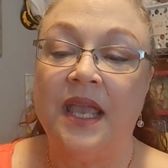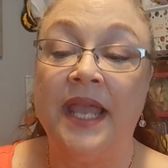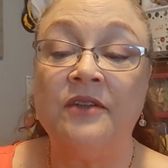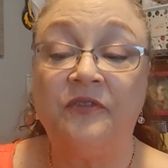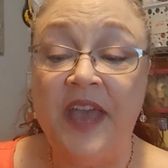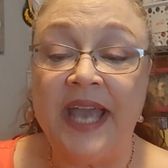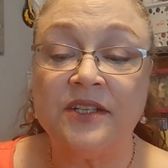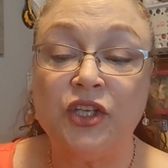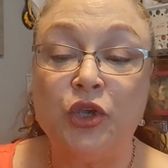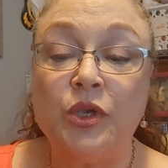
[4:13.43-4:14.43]
In
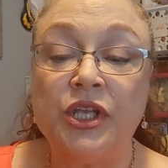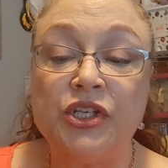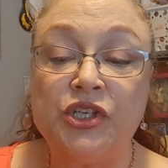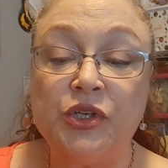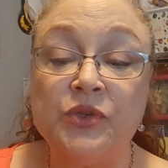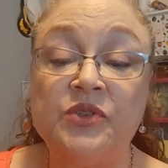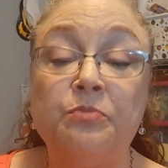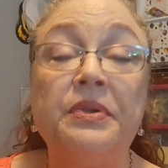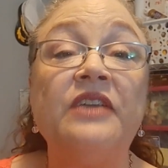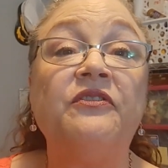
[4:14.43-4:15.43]
fact, you can choose
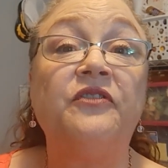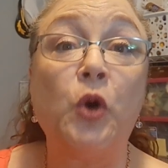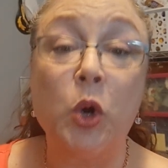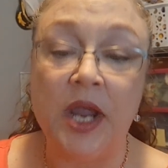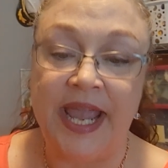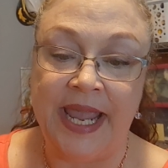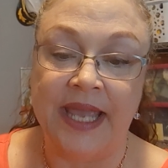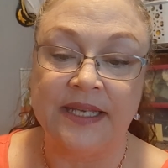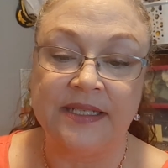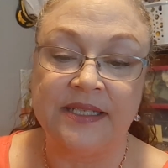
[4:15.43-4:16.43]

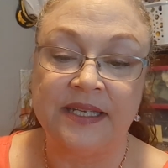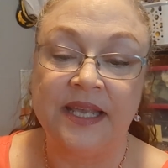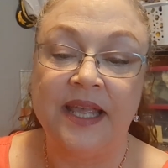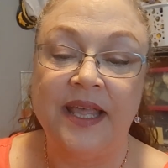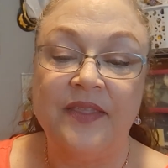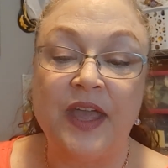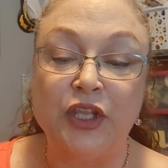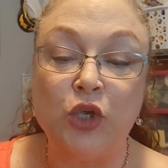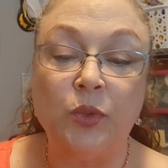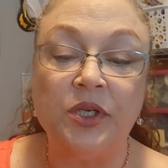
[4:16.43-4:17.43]
beforehand that
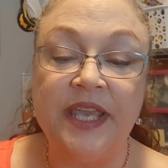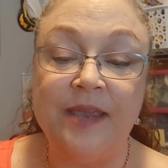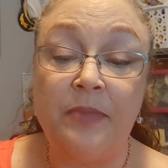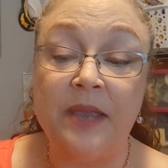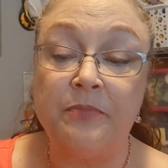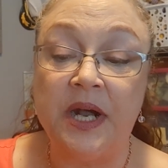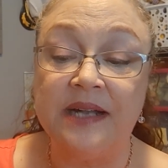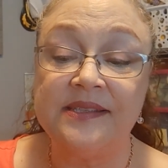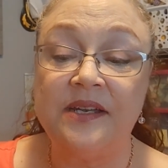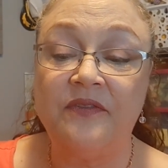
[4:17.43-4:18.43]
you will keep a
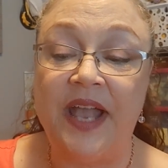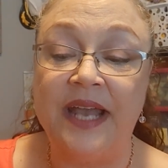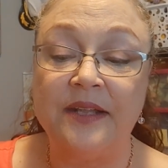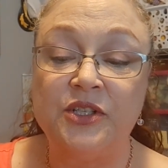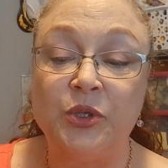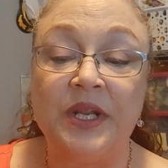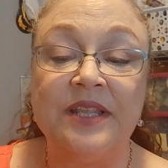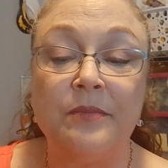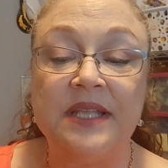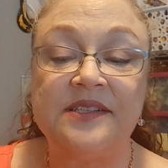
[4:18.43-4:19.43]
positive attitude in
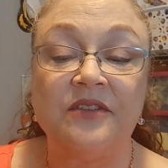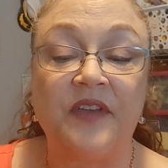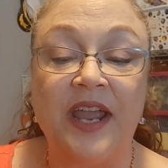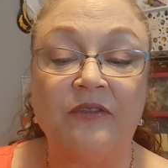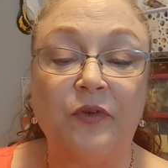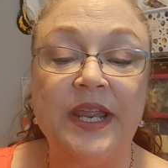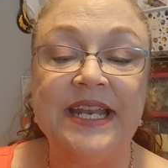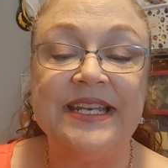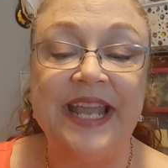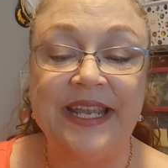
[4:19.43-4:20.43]
the midst of every
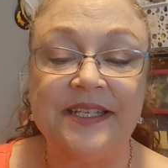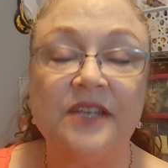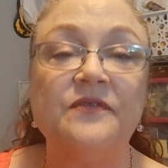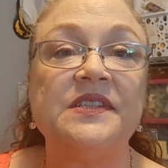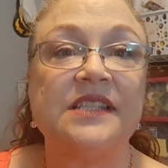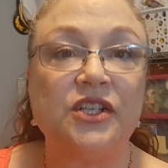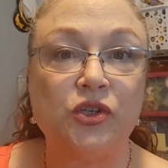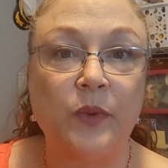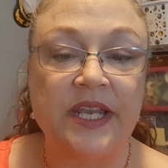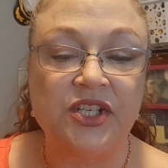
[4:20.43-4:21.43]
negative
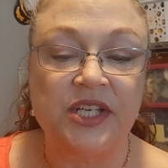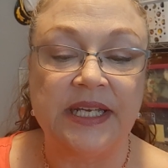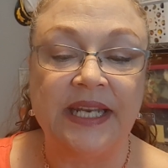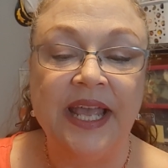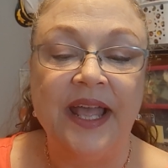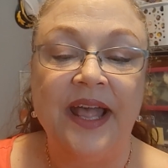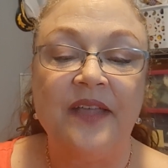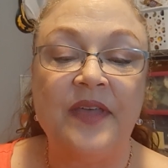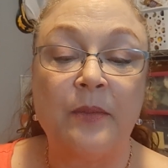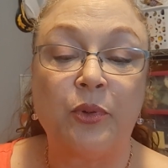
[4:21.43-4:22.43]
situation
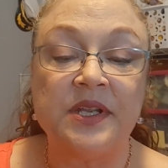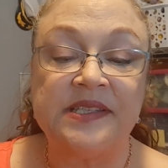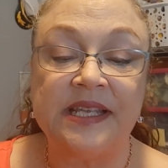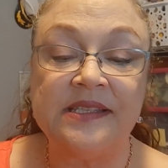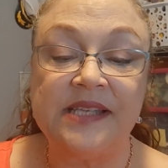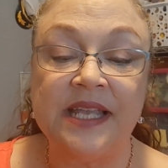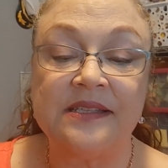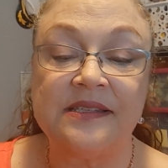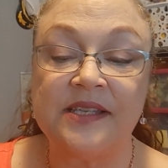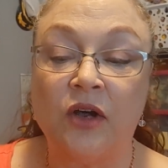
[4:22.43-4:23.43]
that presents
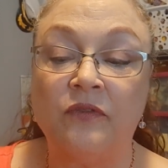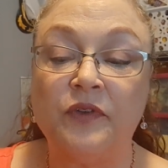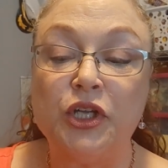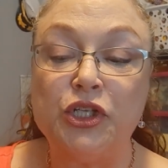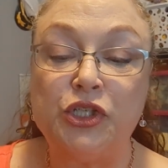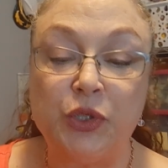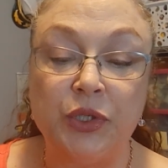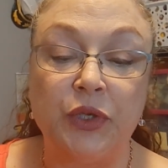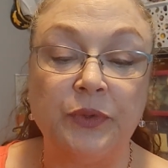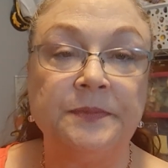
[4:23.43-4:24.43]
itself to
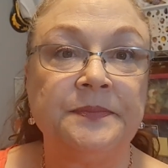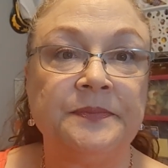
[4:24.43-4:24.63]
you.